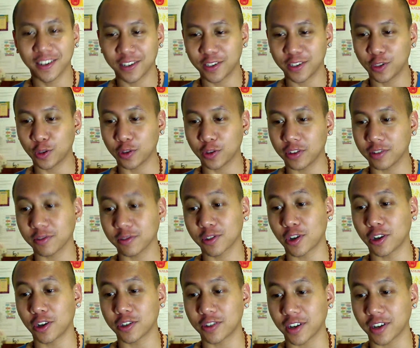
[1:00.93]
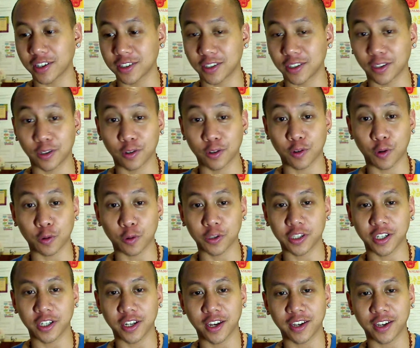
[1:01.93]
and contracts to
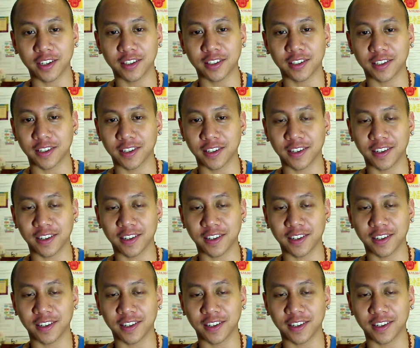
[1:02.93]
negotiate.